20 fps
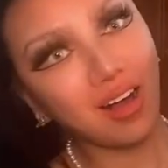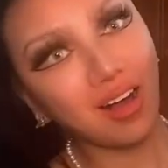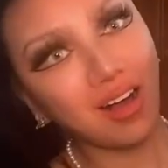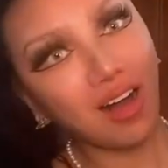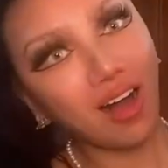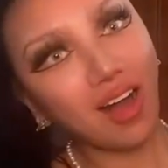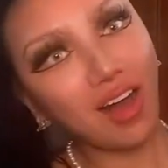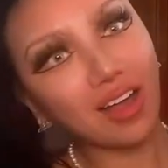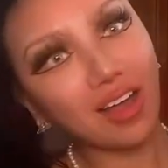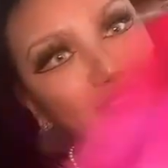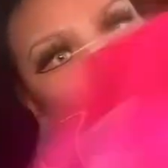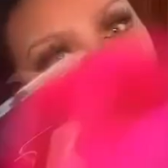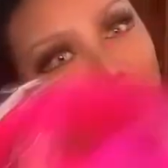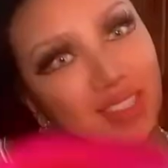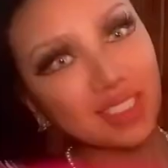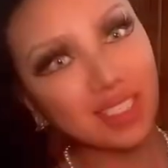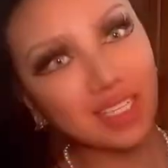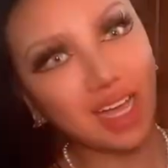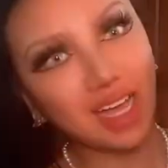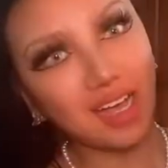I use
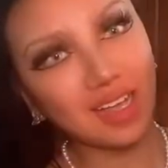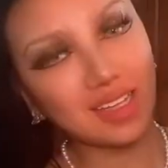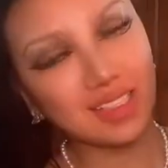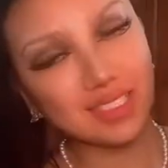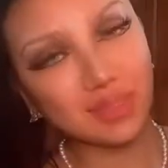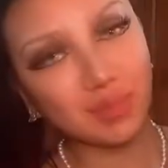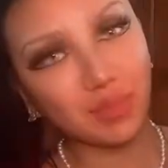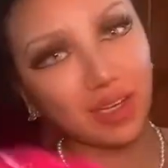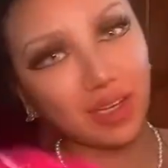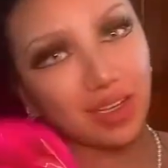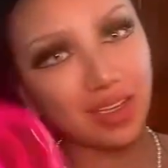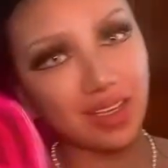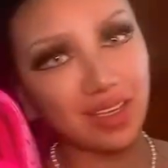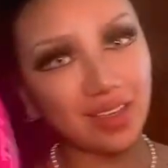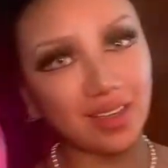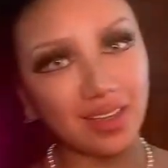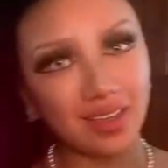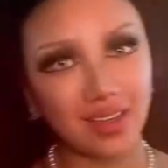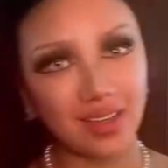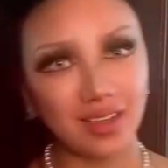it as my
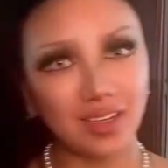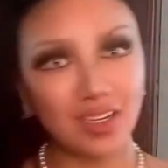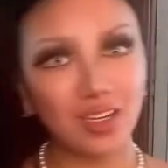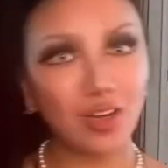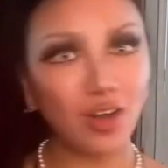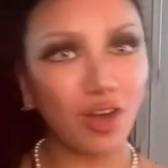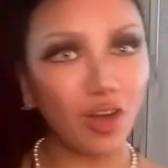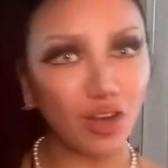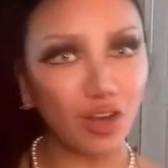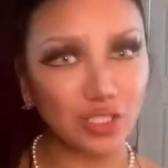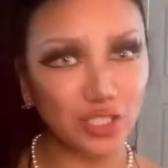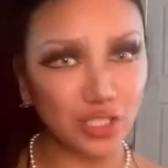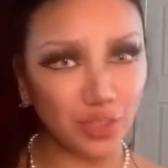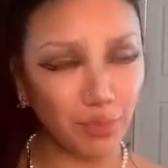large